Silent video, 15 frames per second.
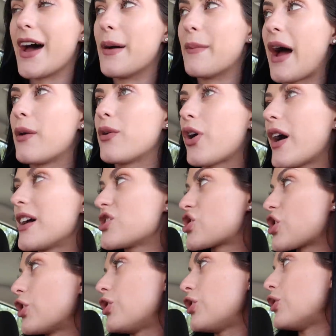Um, I will go ahead and
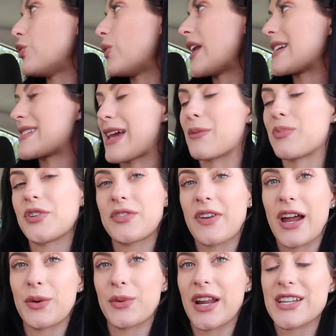show you an example of
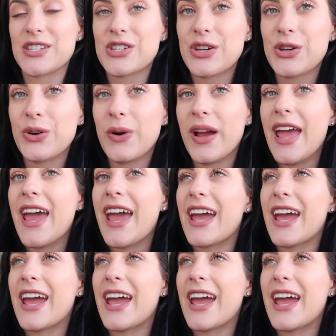kind of what I do.